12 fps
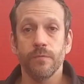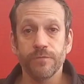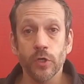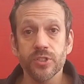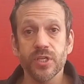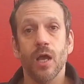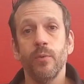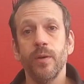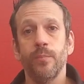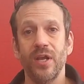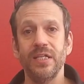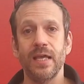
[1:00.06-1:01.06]
first, I want to
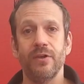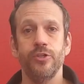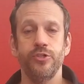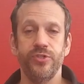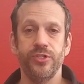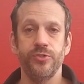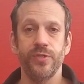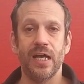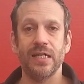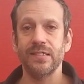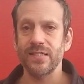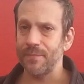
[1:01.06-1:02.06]
break down a jiu-jitsu
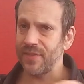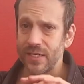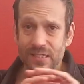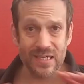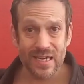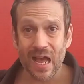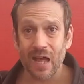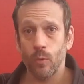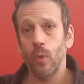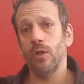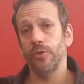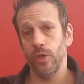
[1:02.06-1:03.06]
concept that is not
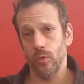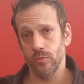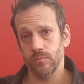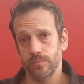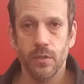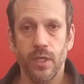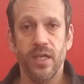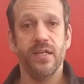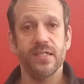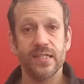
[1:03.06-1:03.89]
well known, and it is